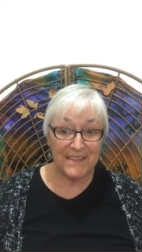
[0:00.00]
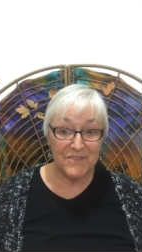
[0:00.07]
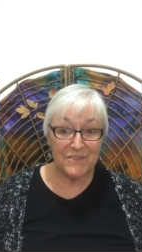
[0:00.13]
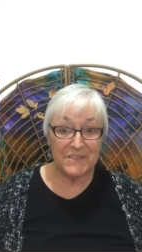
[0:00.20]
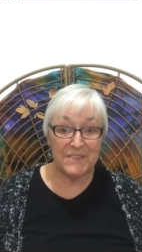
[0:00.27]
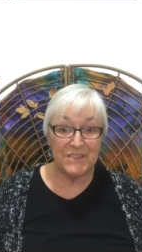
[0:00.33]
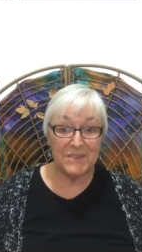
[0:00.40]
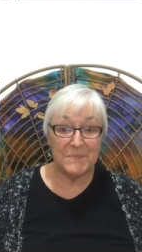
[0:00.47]
in
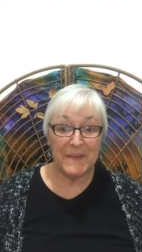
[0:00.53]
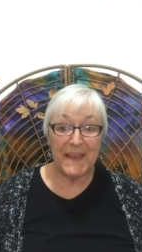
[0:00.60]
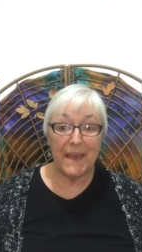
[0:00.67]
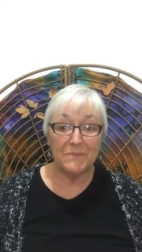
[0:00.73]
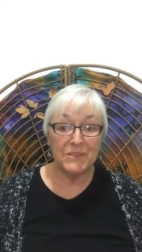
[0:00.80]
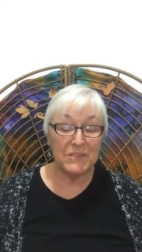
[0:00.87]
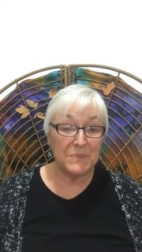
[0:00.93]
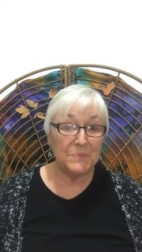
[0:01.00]
order to be
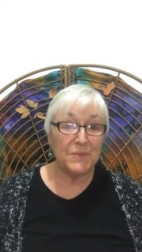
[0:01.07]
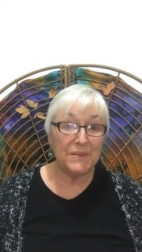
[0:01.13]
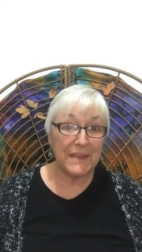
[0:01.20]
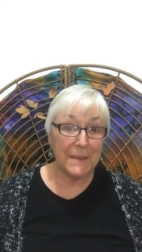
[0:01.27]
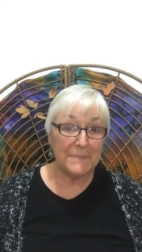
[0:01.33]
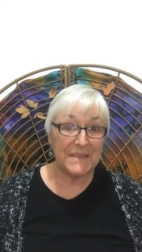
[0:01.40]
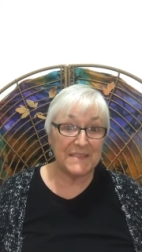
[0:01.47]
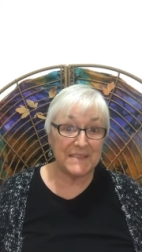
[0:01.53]
able to pull
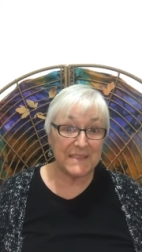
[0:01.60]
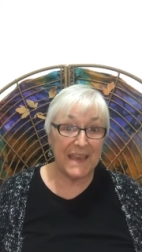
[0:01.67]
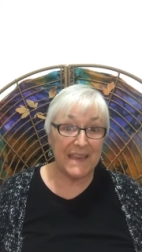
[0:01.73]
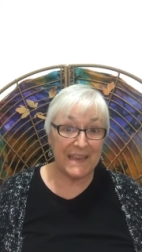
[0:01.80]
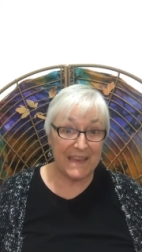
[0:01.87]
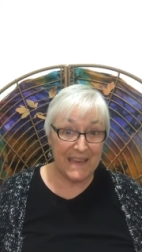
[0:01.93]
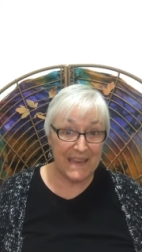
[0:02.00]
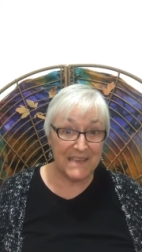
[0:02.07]
up the
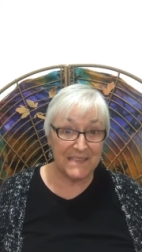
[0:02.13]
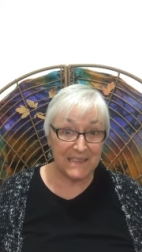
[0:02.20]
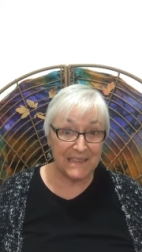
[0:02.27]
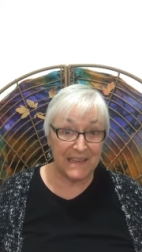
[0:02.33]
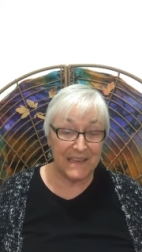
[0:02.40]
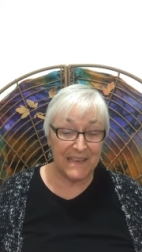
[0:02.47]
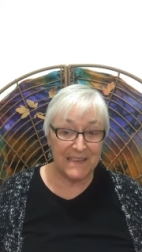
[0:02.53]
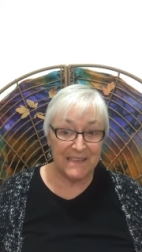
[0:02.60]
stake
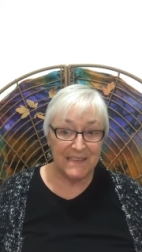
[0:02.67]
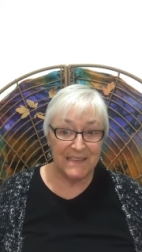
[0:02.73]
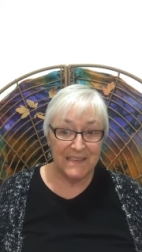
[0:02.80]
easily,